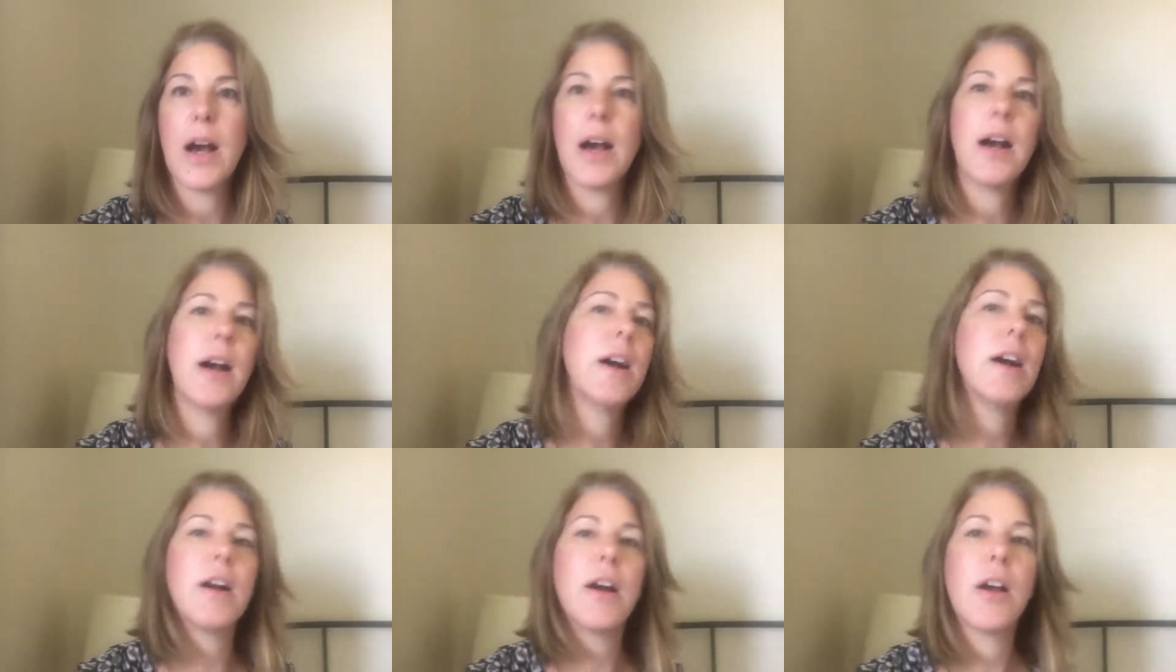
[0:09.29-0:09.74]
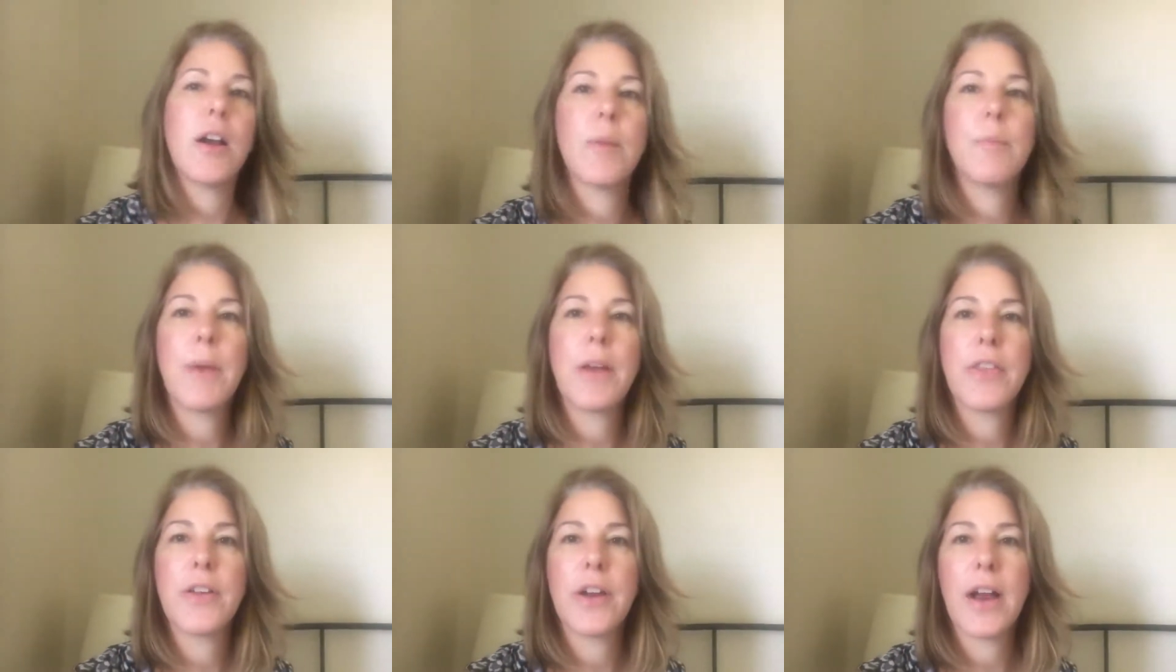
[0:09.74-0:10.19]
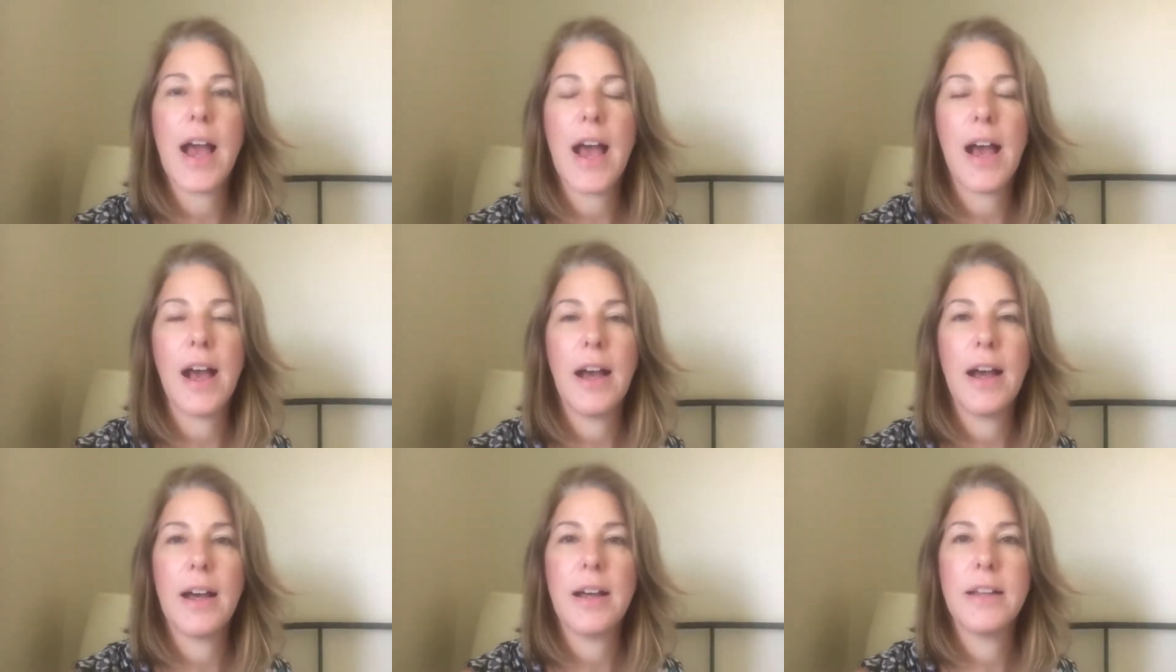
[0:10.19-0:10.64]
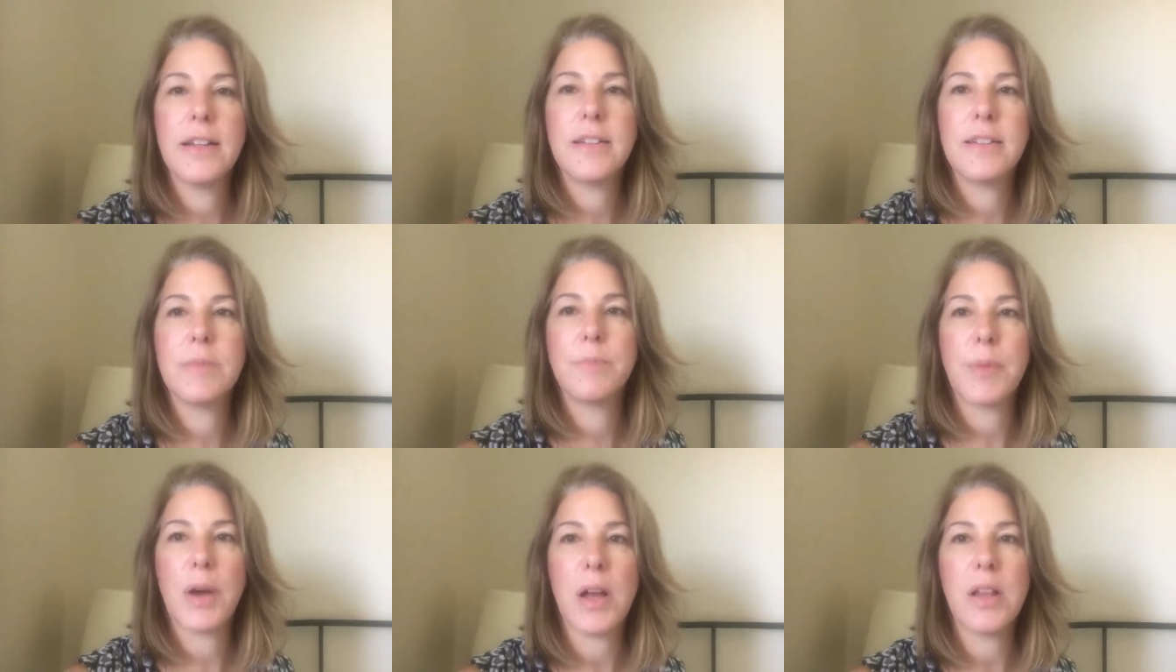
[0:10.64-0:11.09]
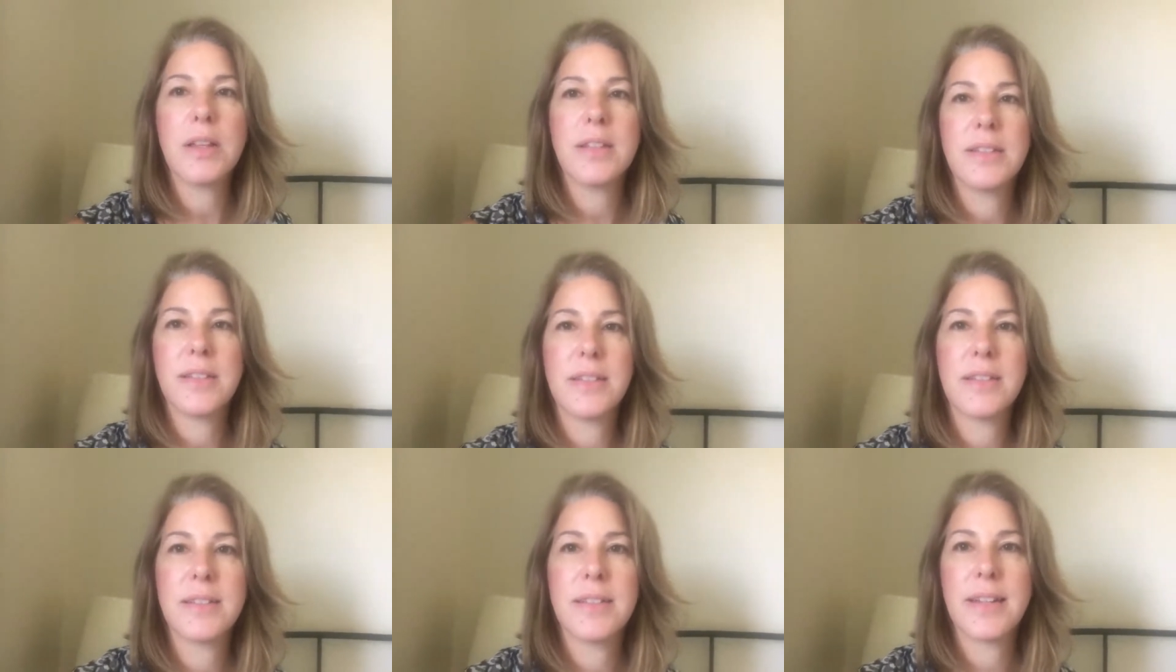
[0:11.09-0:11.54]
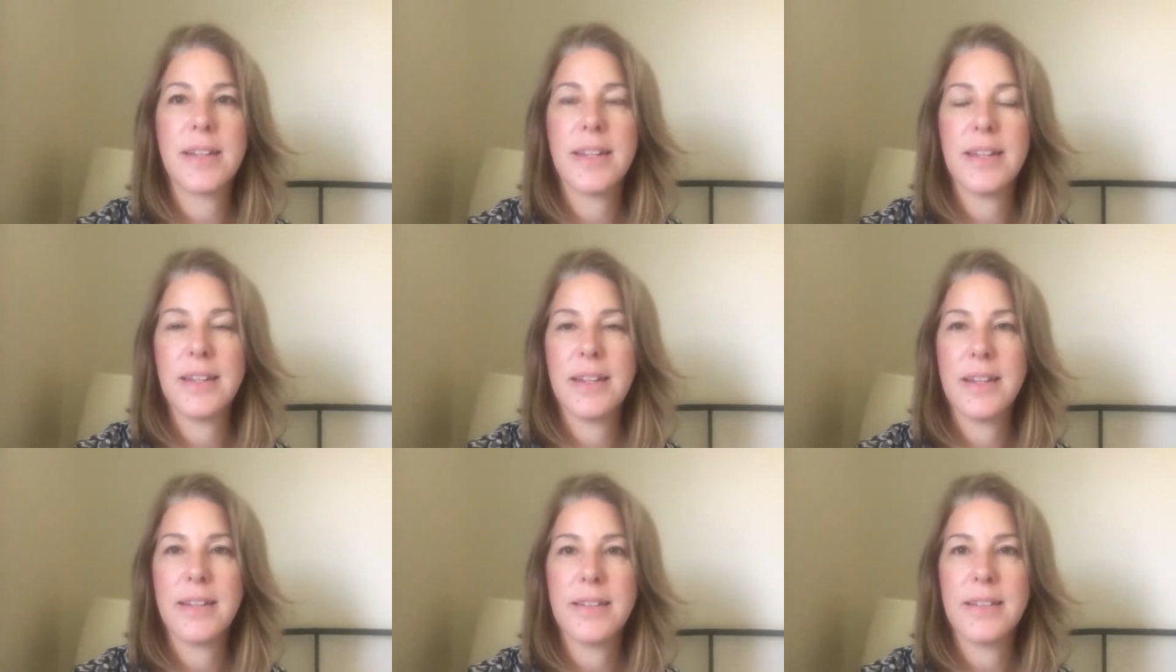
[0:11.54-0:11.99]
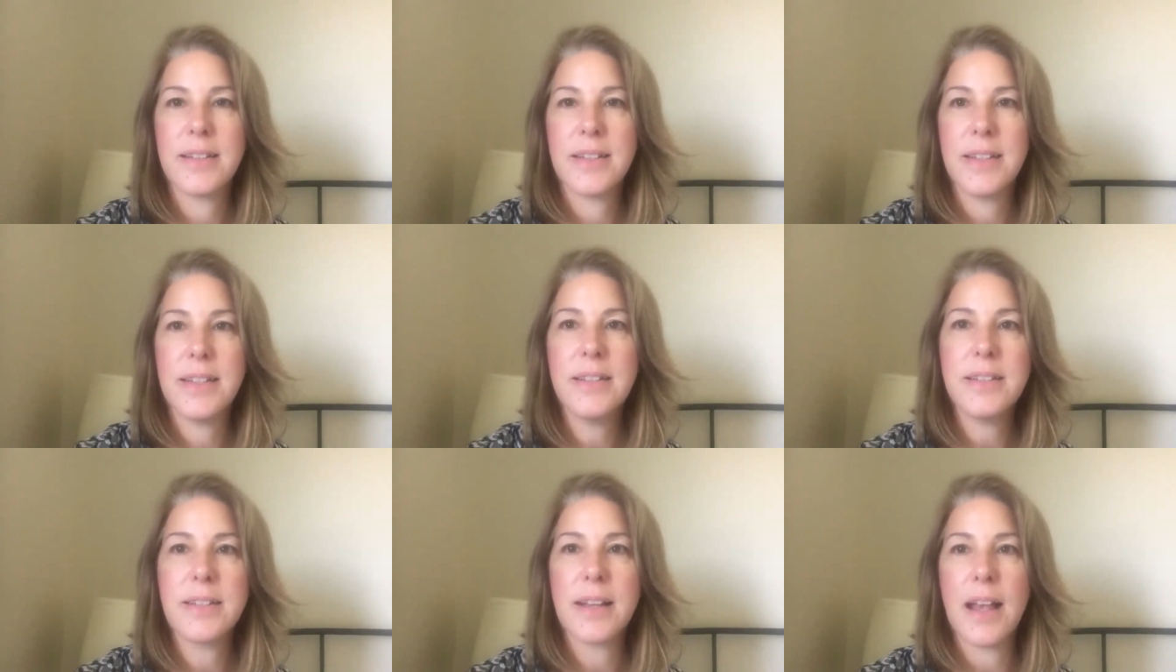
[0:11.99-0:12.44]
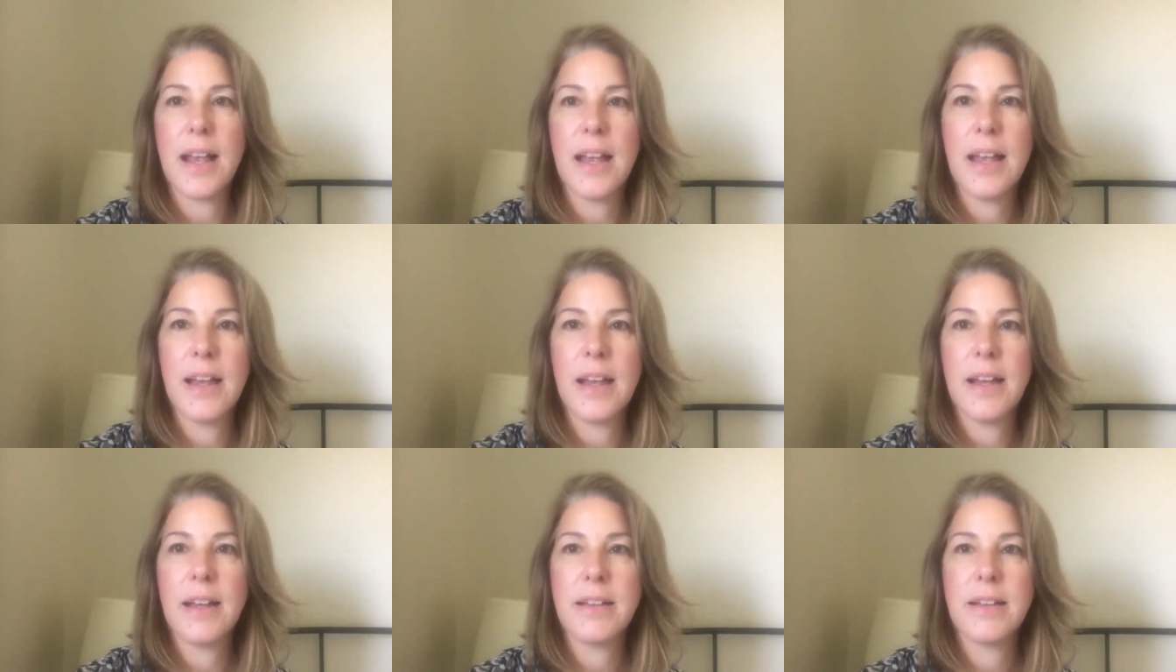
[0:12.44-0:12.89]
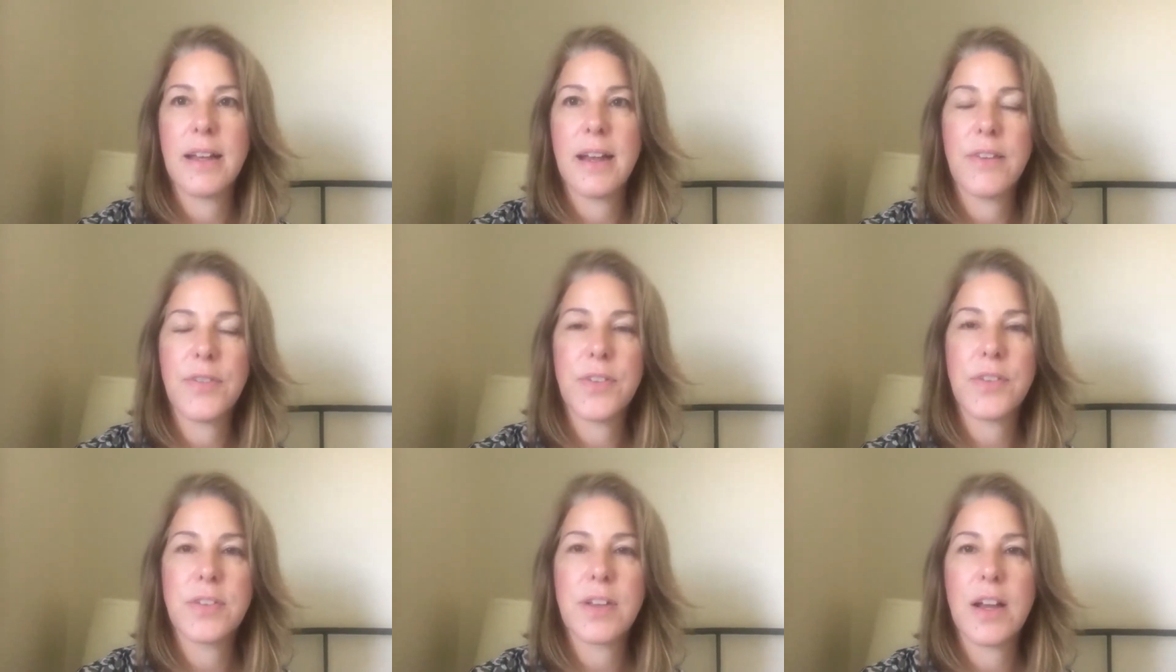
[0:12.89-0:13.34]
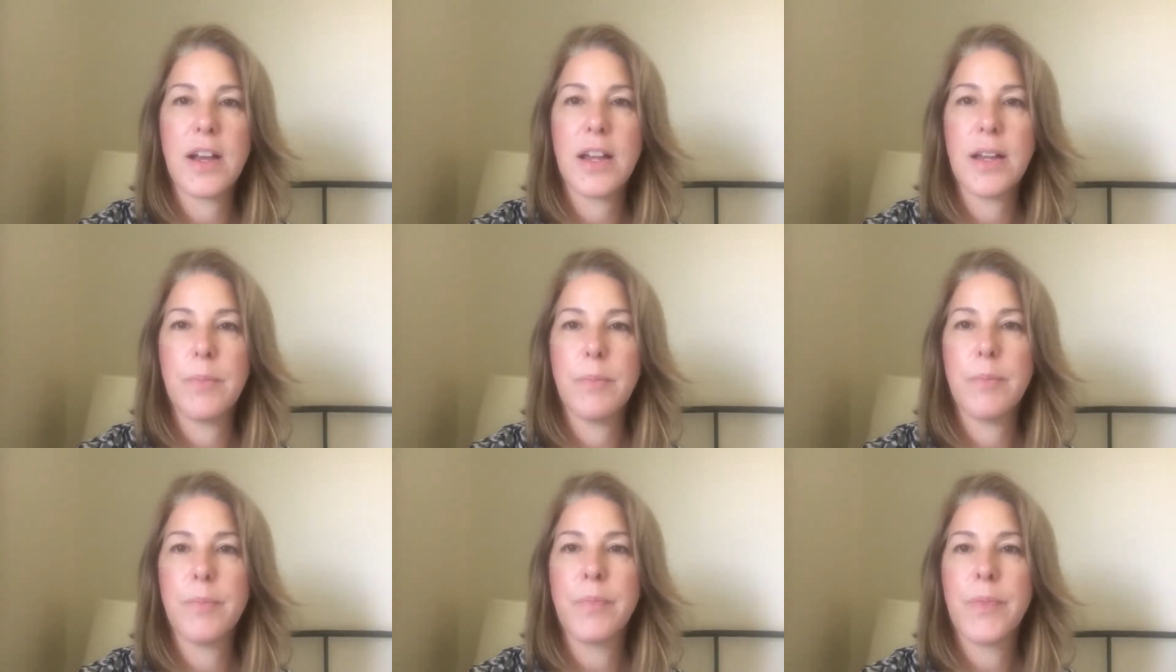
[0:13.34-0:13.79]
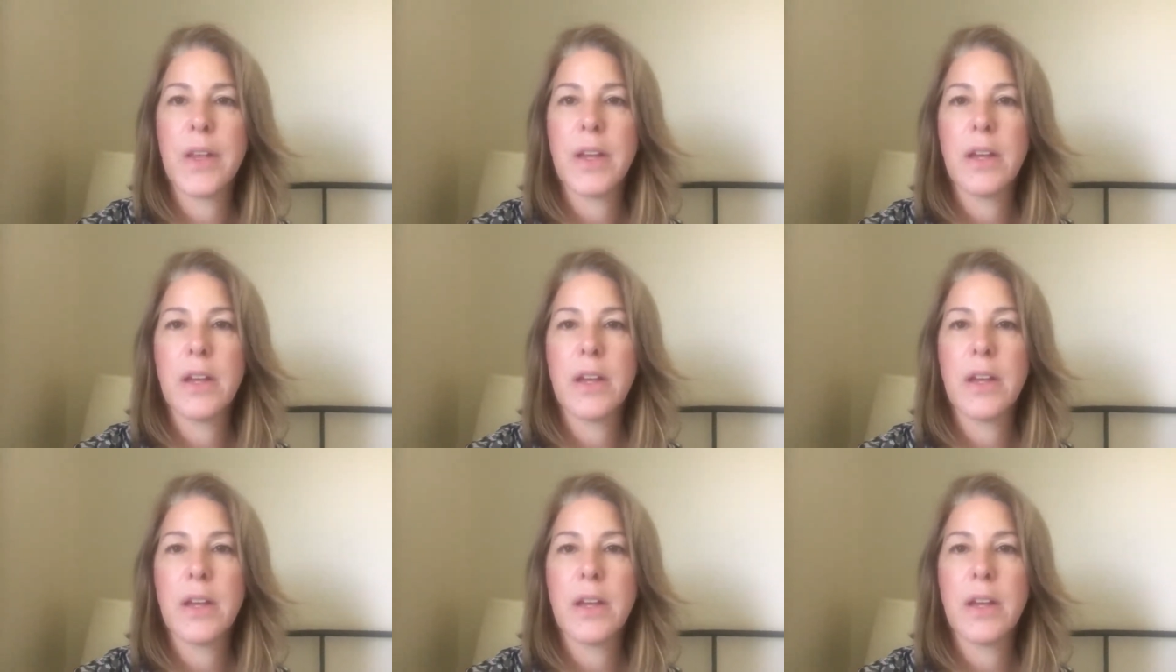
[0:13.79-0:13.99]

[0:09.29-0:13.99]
Uh, our mother had polycystic kidney disease and at the time